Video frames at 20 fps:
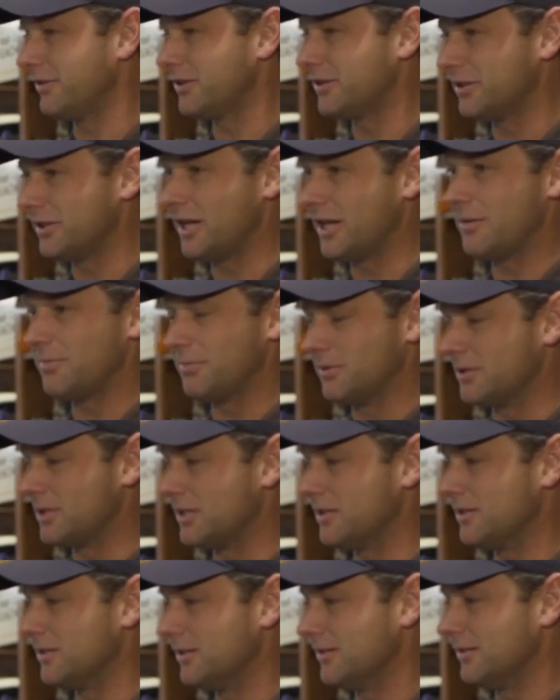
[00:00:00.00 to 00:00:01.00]
a good apple
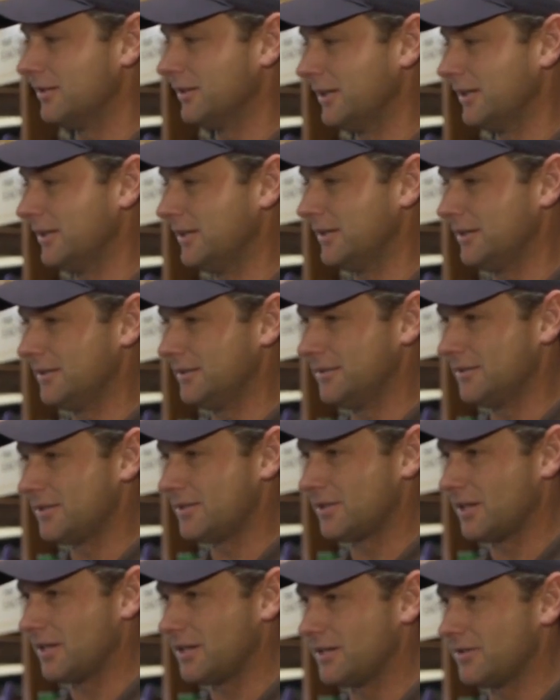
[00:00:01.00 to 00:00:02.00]
year, and the
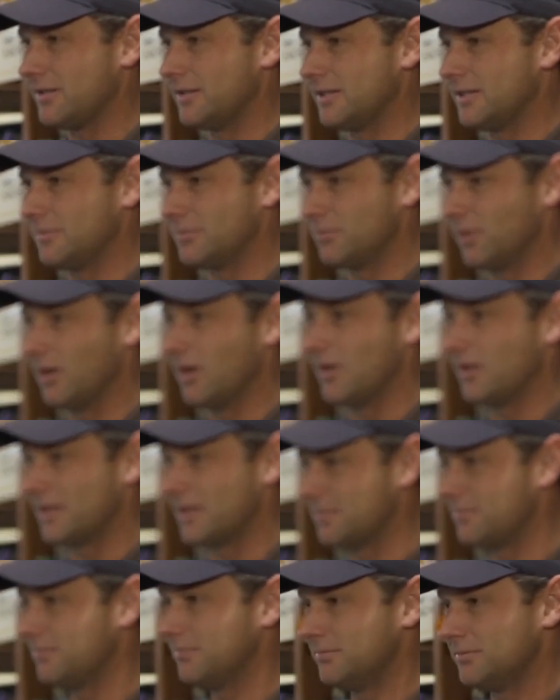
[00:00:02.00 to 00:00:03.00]
cider, we're
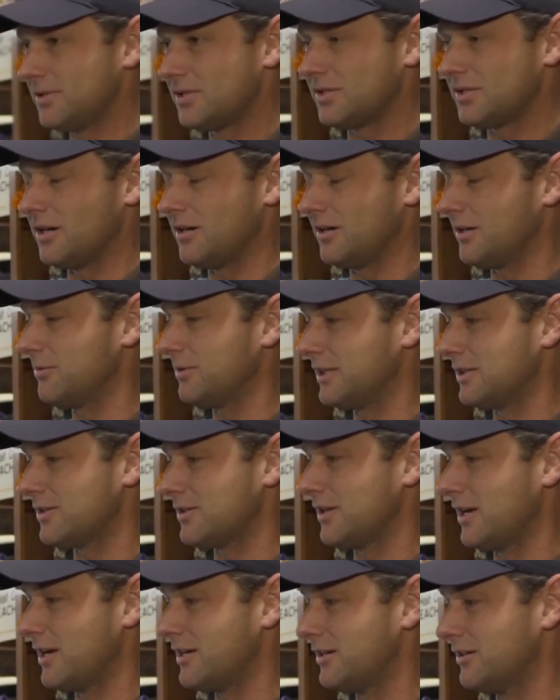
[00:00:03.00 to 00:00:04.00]
already starting with the
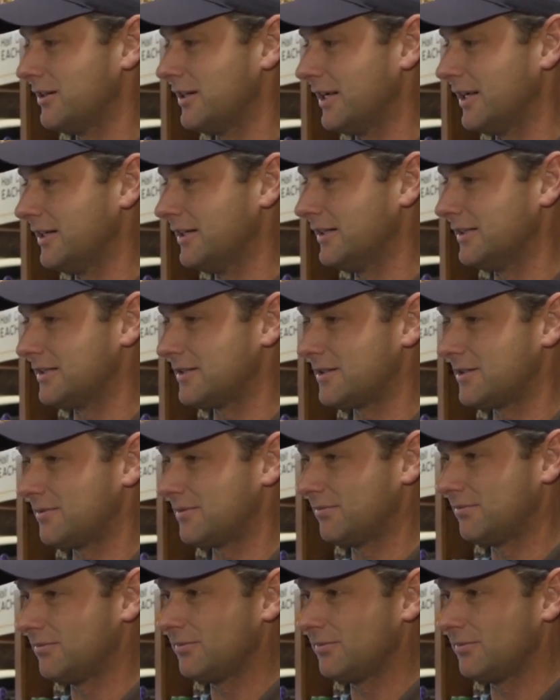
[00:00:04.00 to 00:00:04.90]
cider, and it's